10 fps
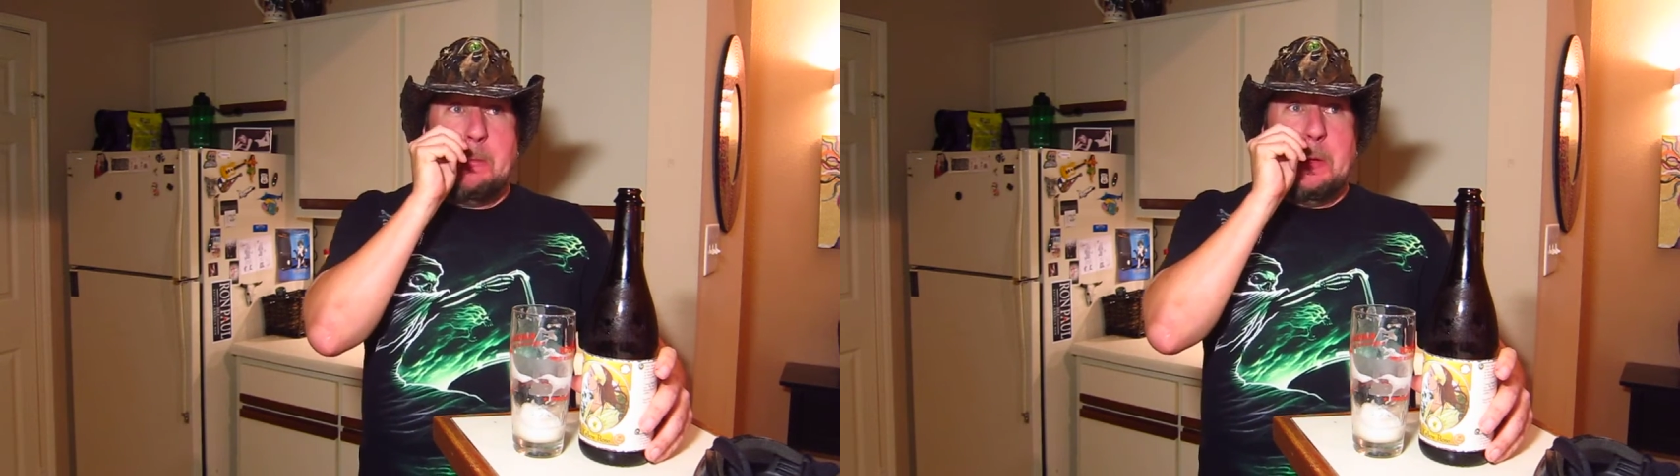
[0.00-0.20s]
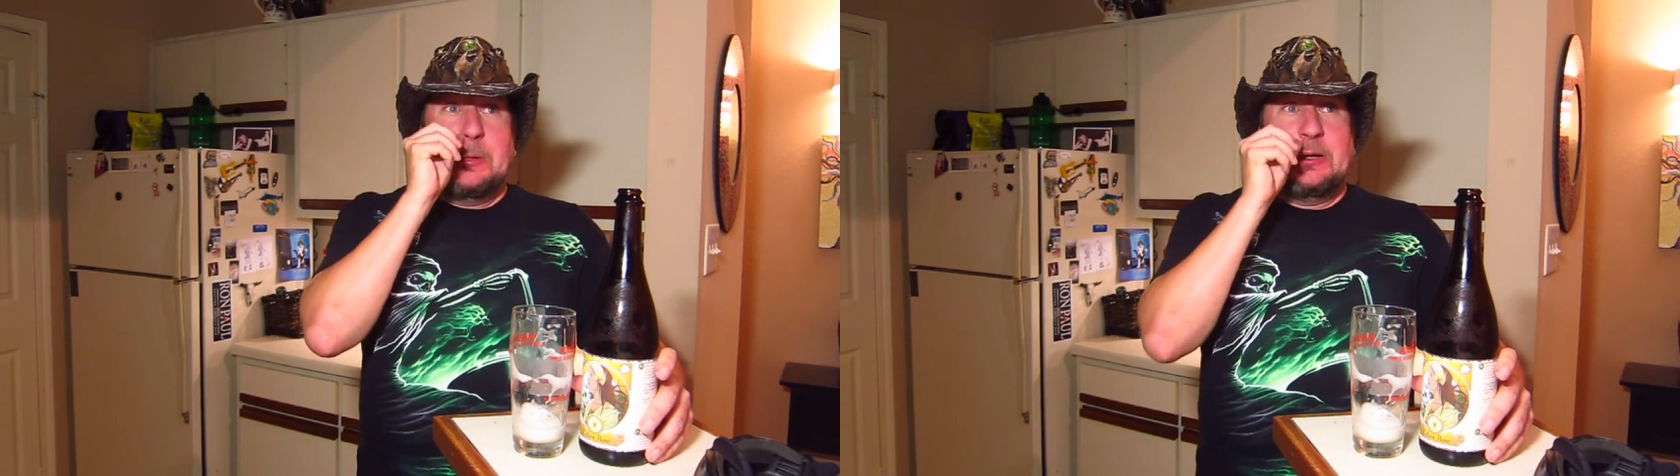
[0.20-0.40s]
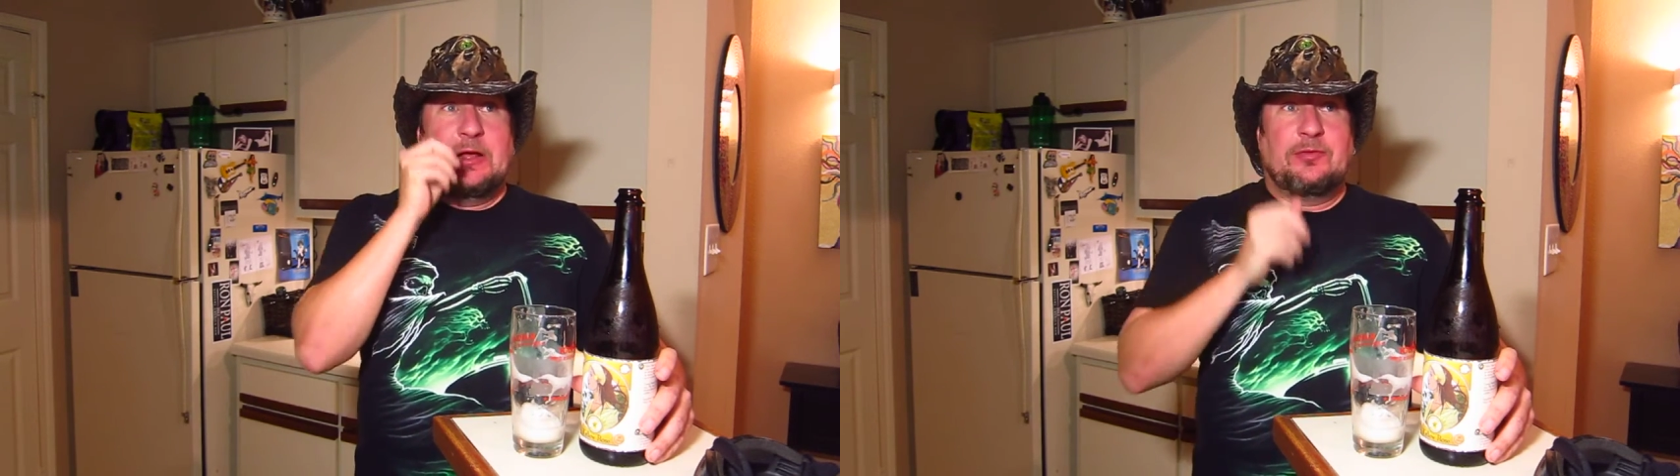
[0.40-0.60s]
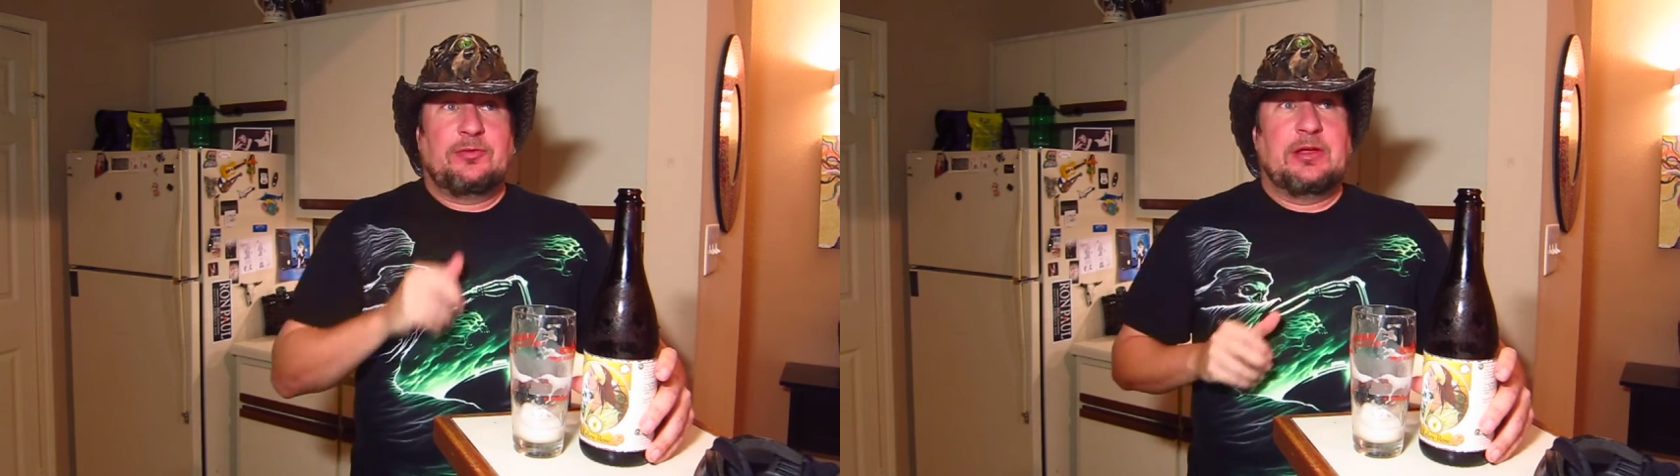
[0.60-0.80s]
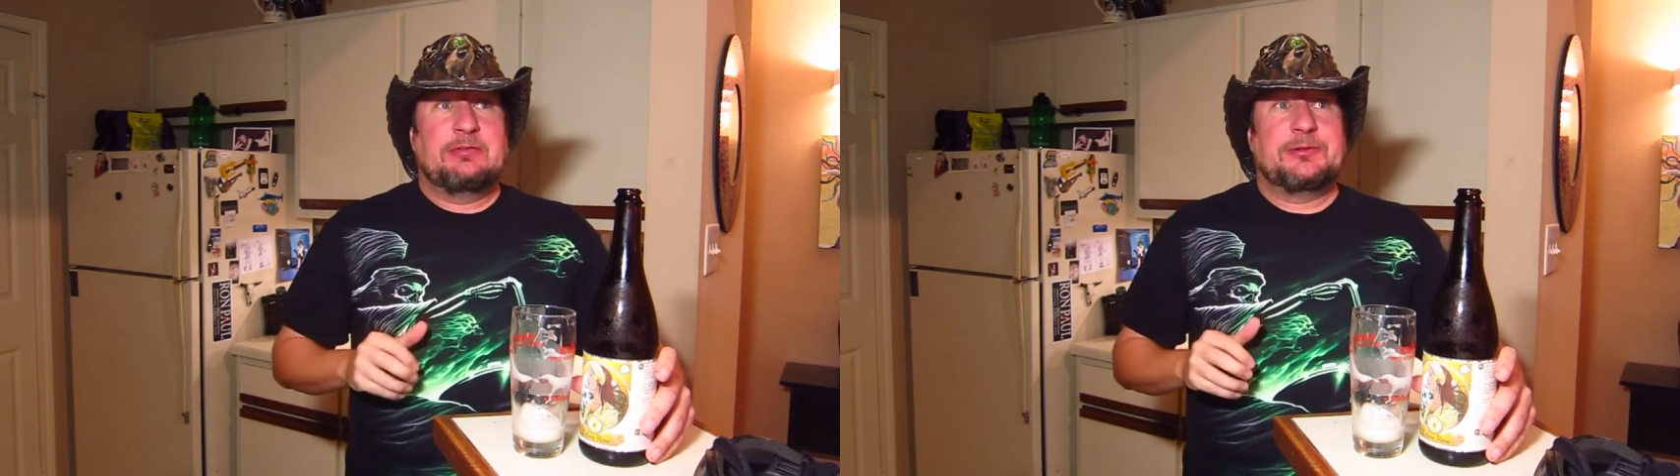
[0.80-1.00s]
Only down
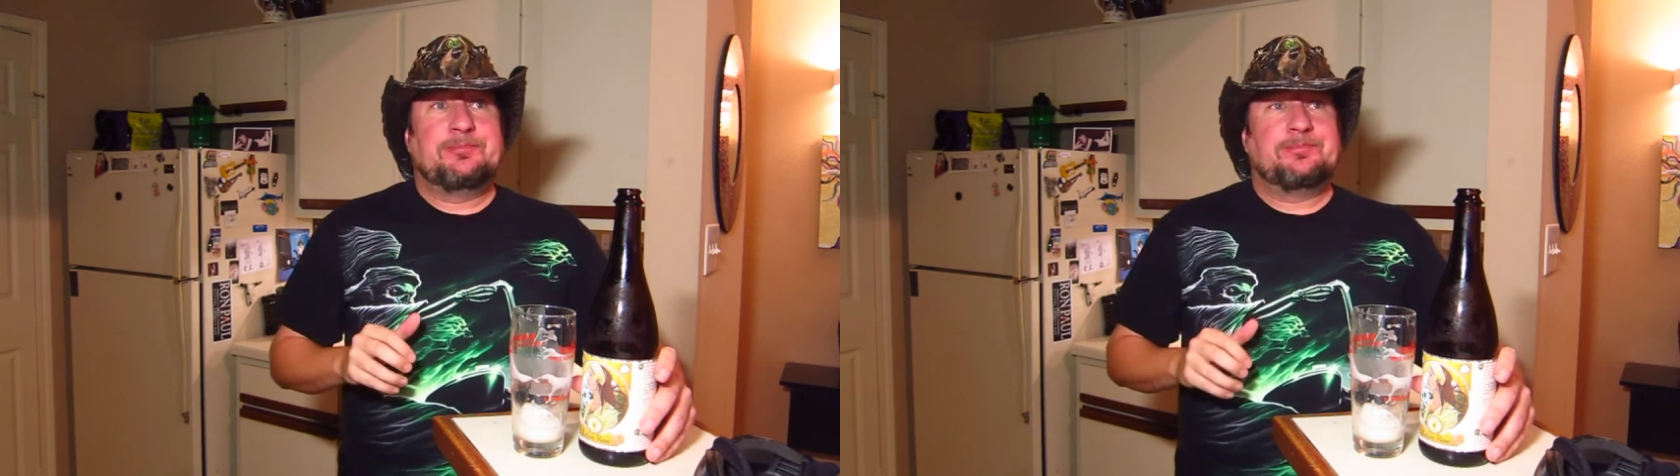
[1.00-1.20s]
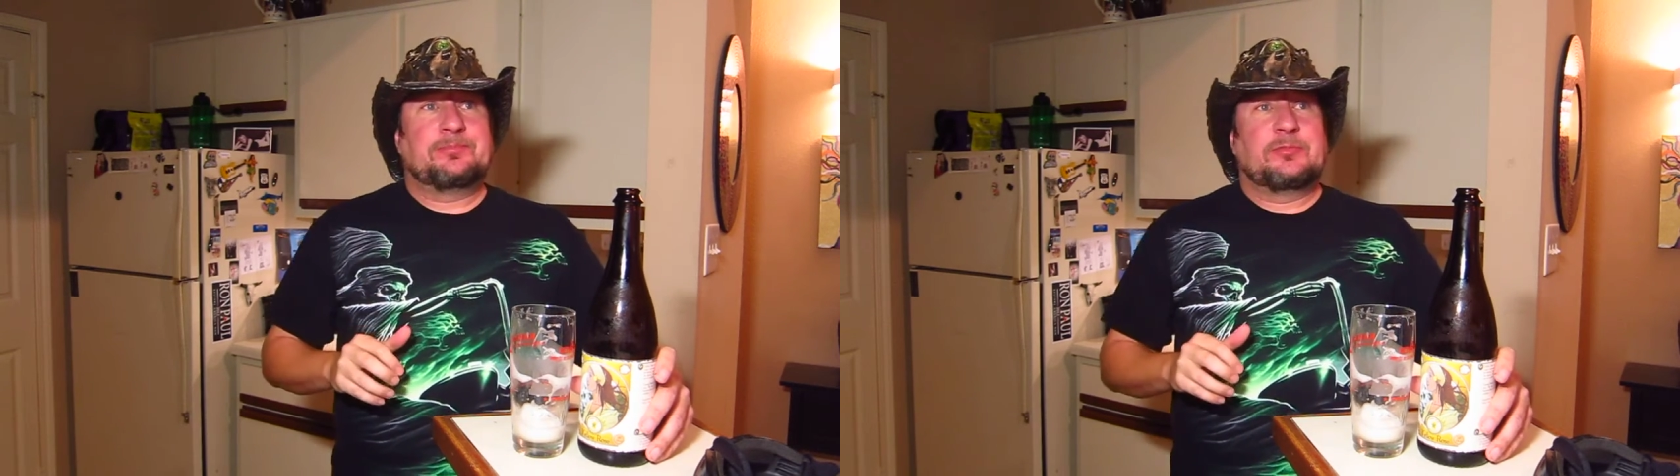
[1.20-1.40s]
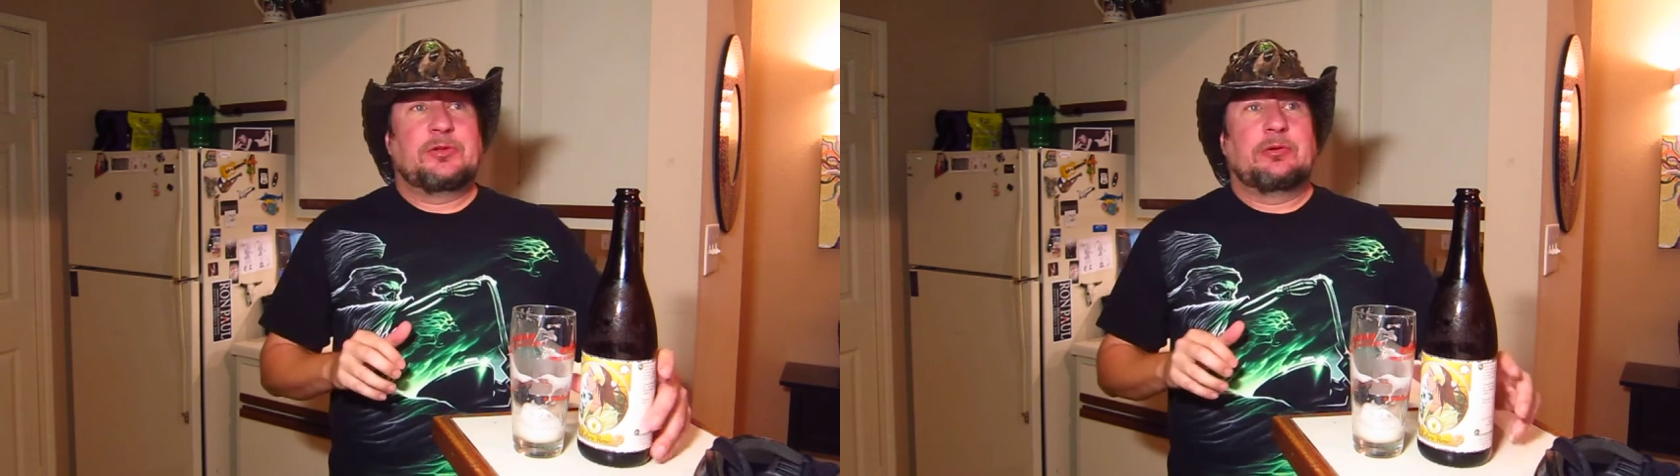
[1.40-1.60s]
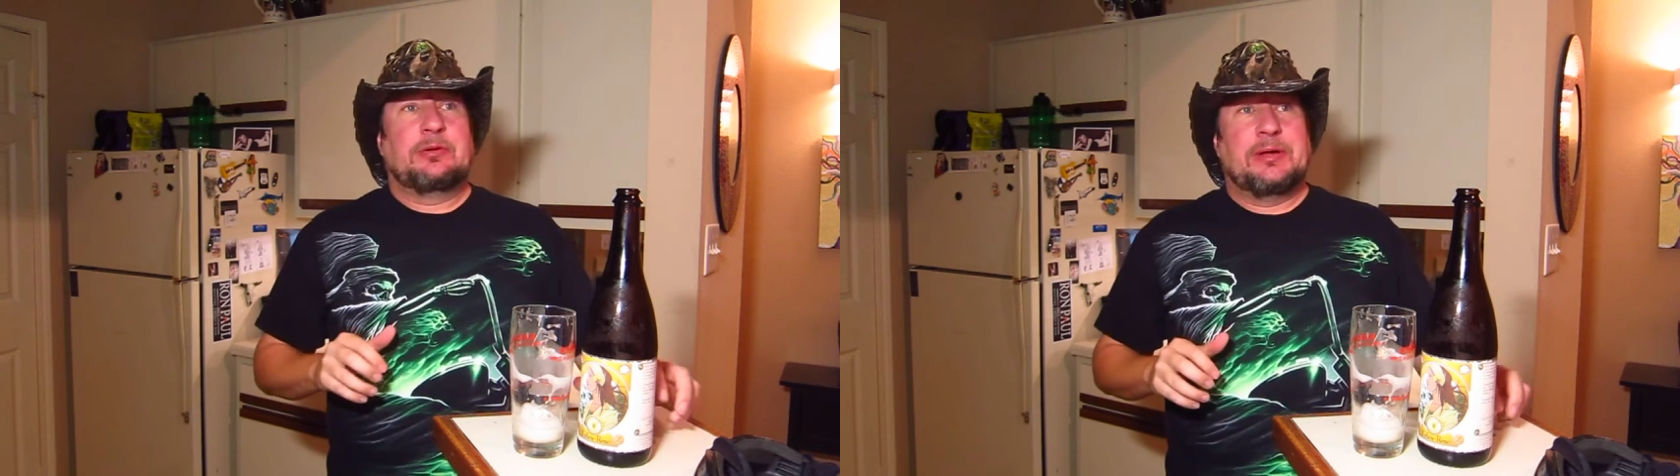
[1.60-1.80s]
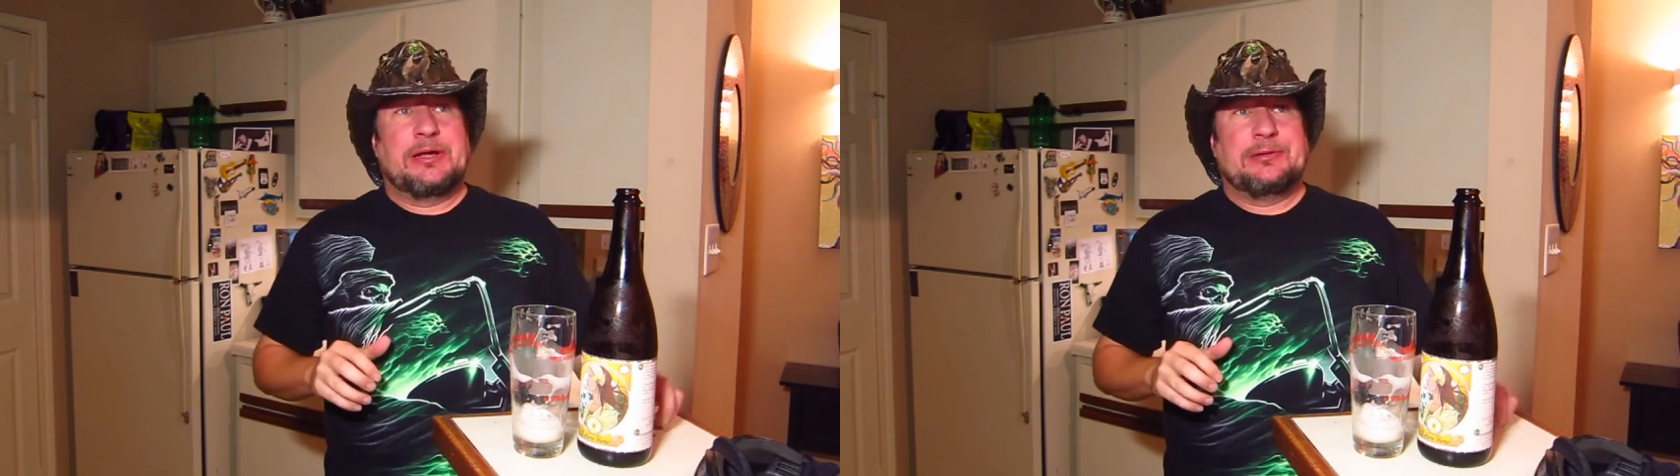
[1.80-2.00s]
7 to
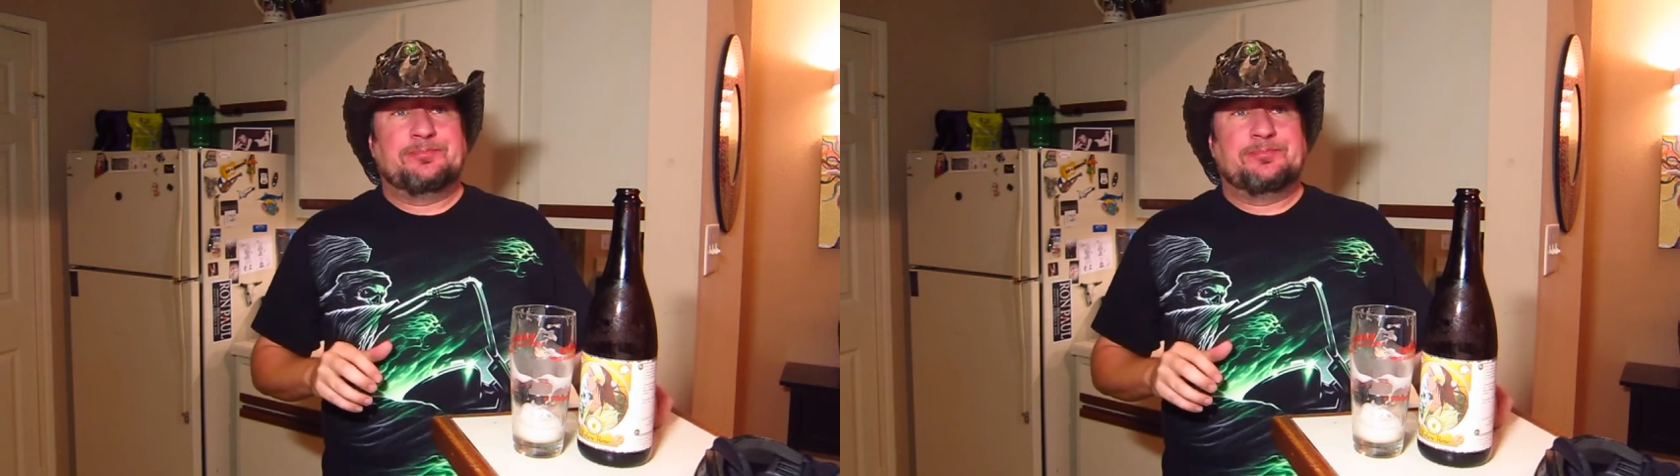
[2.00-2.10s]
Green Bay.